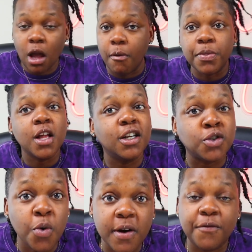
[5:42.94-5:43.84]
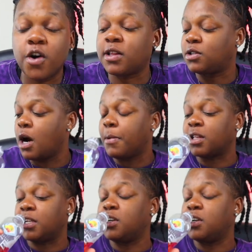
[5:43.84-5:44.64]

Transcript: The 24th is her birthday.